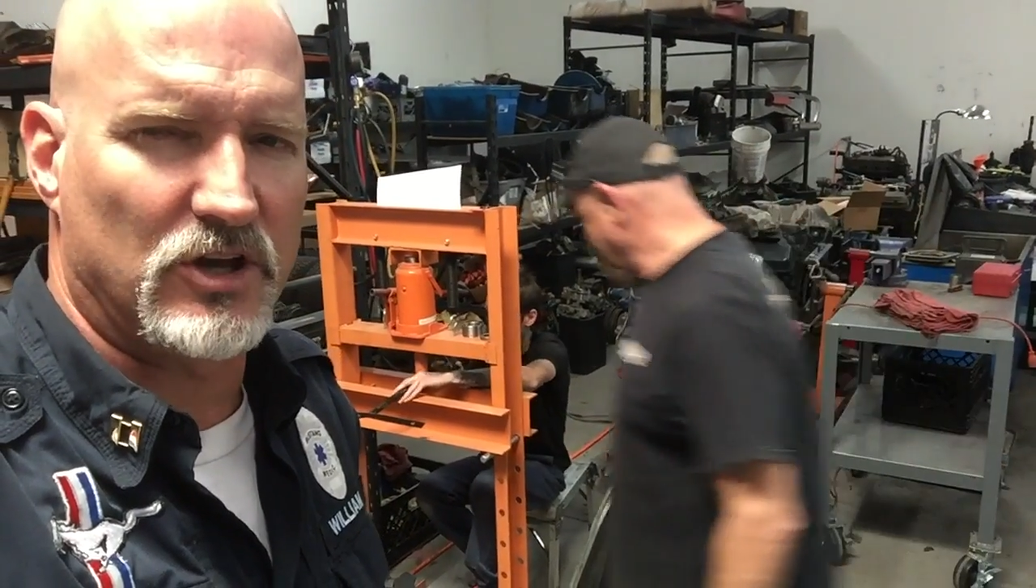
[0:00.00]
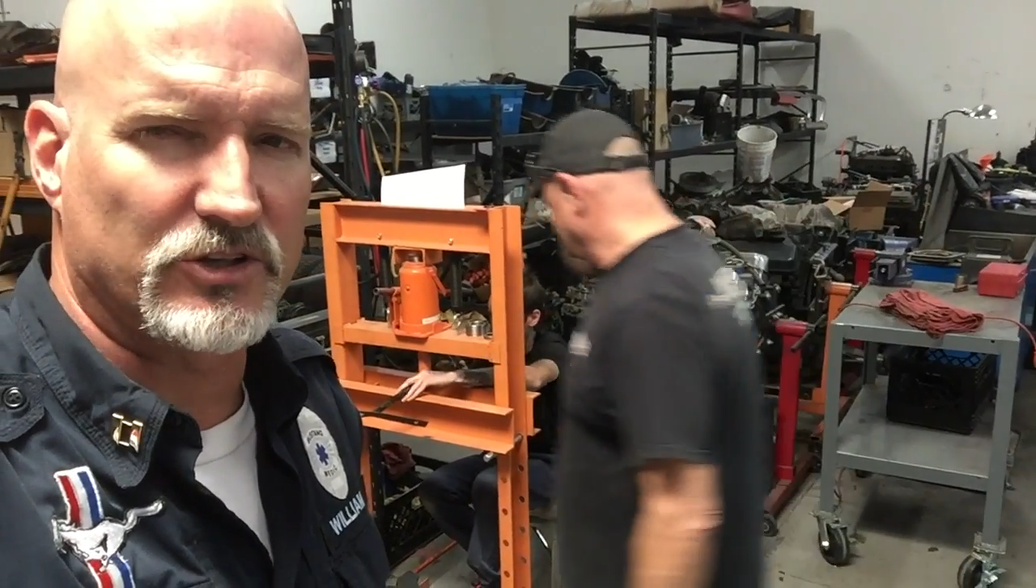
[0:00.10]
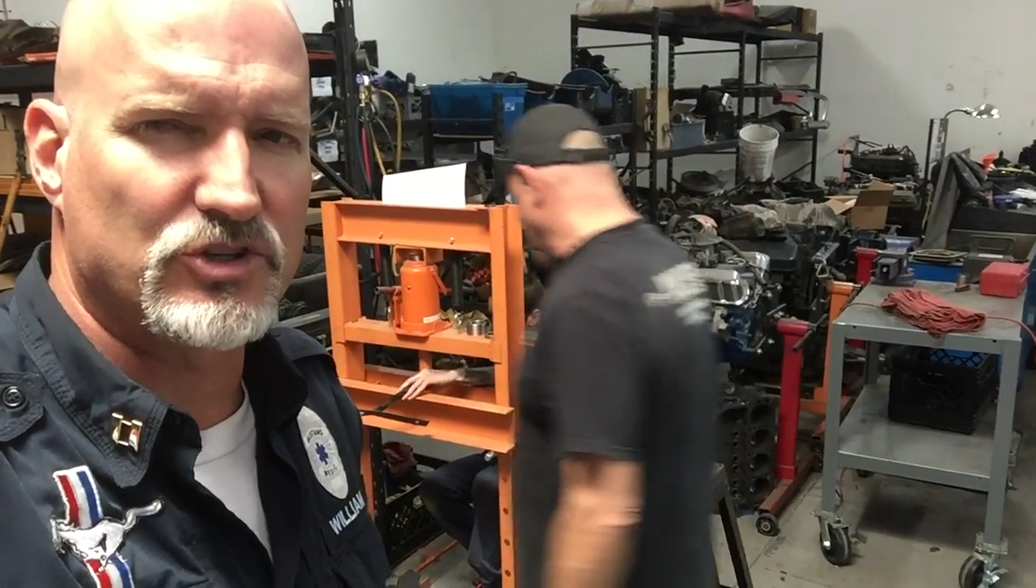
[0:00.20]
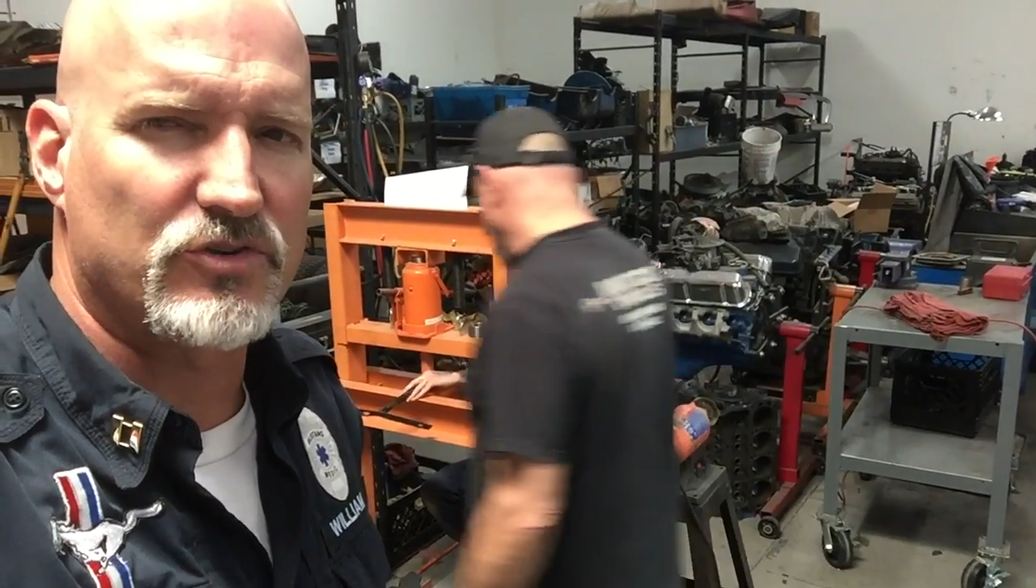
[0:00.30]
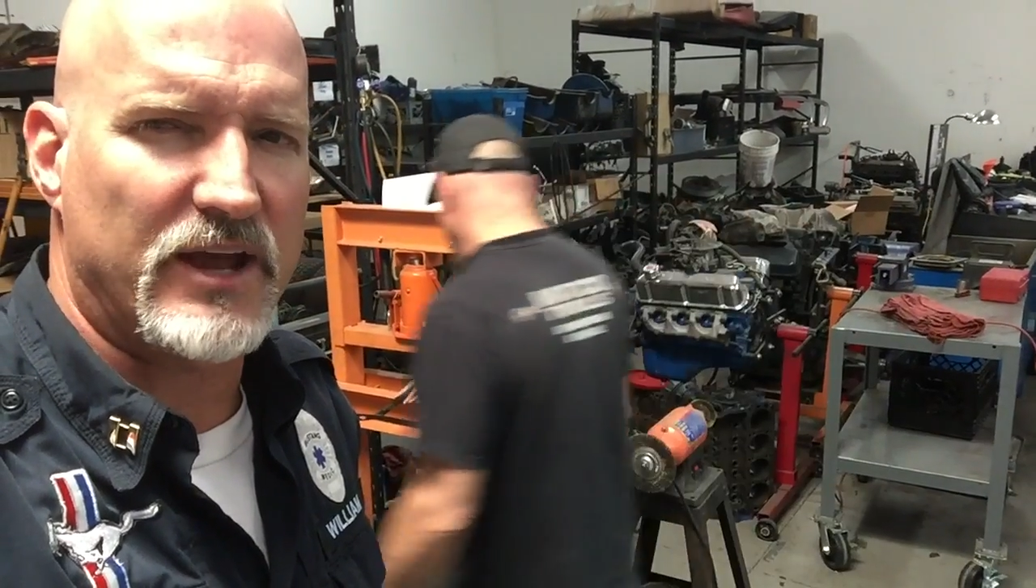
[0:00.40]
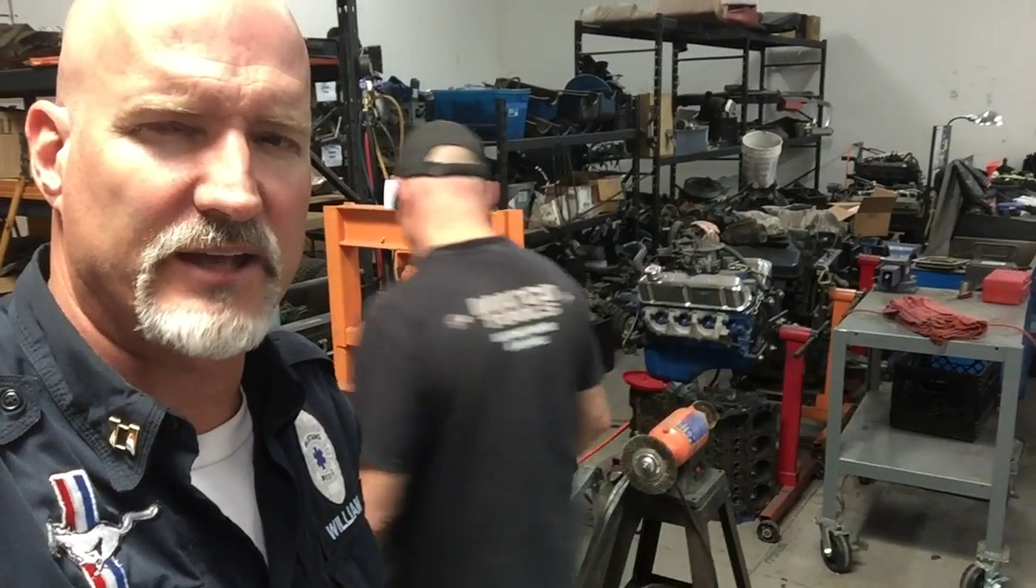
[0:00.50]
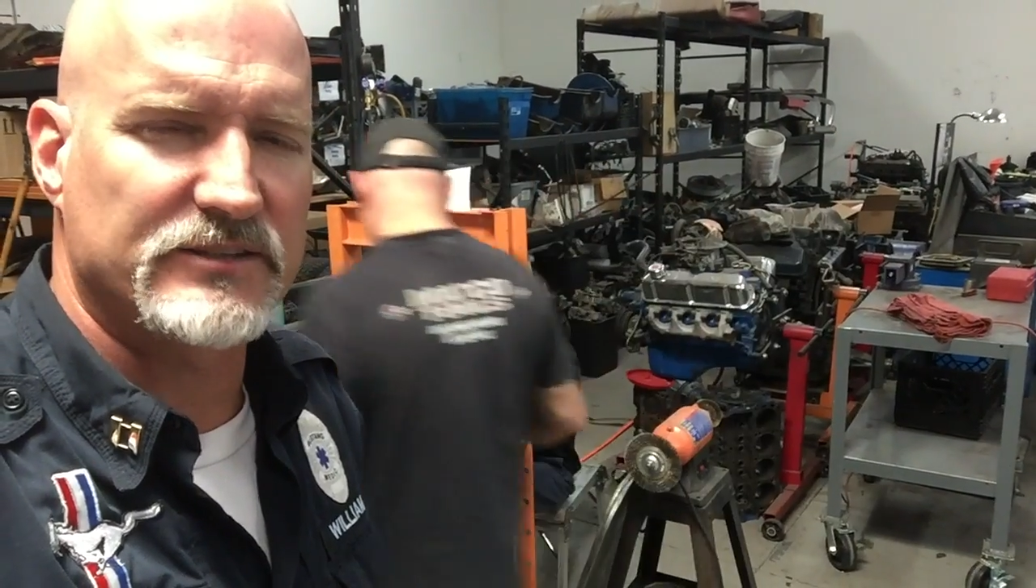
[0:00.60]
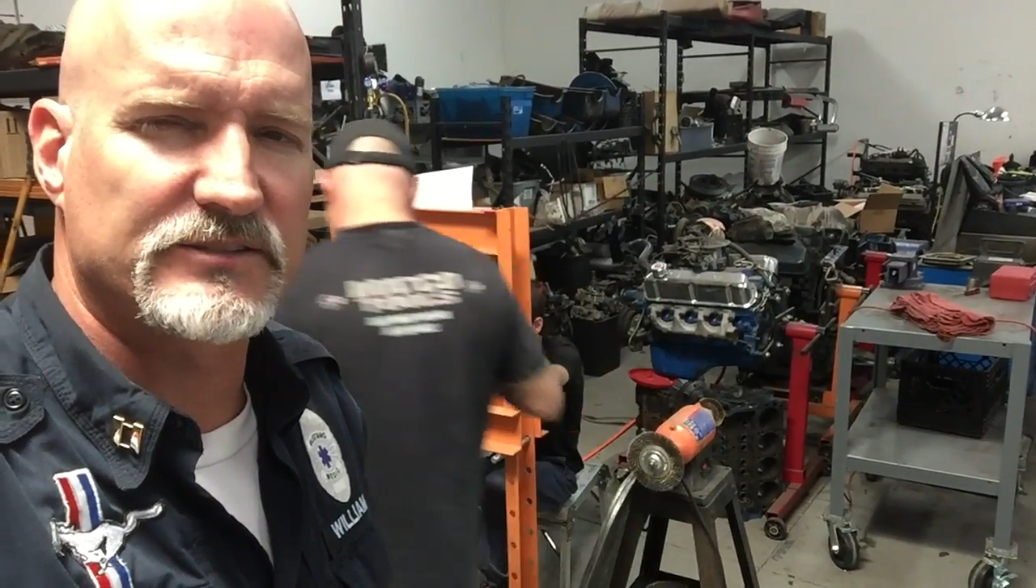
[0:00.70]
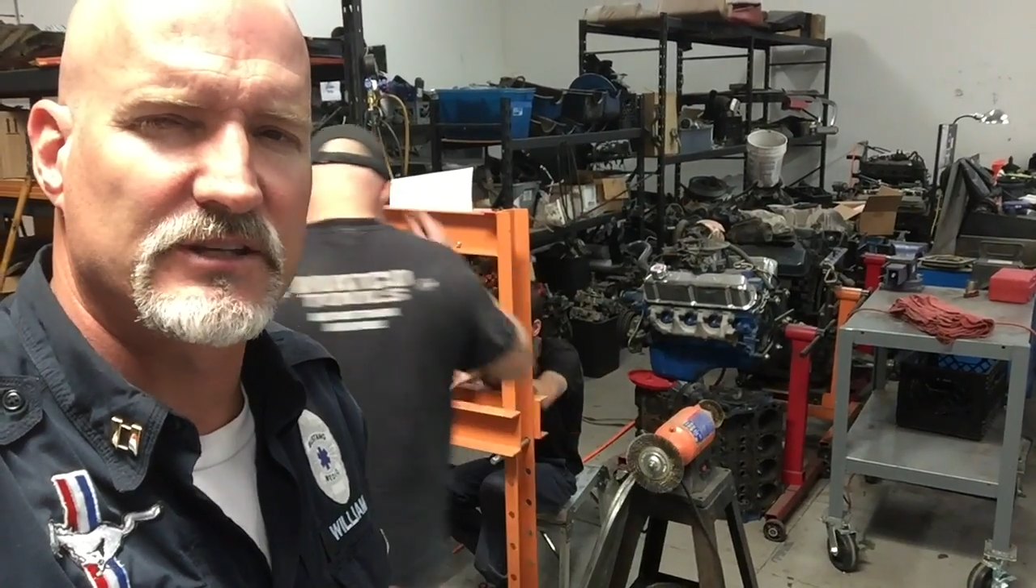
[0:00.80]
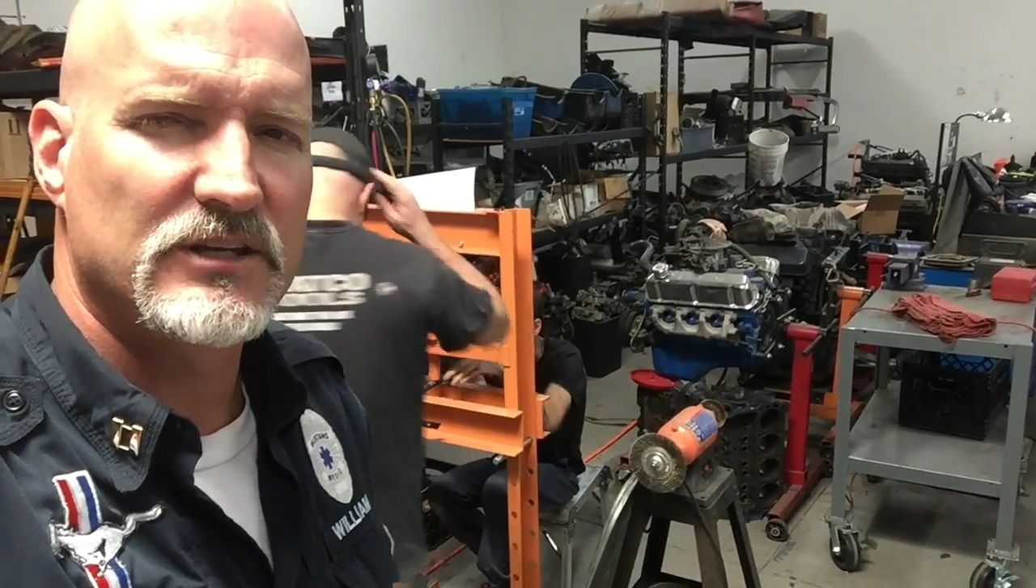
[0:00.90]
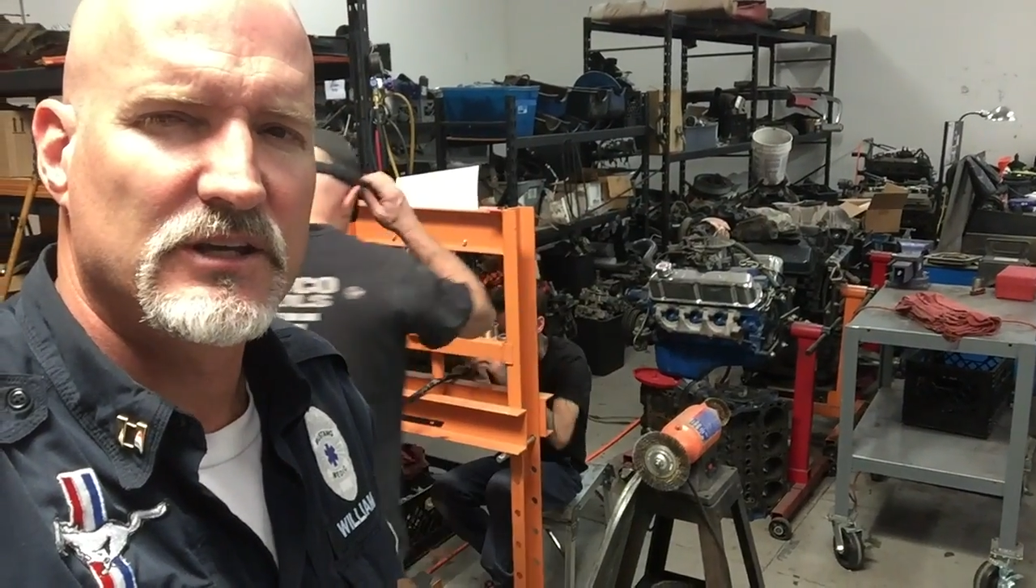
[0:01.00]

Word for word: on Craig's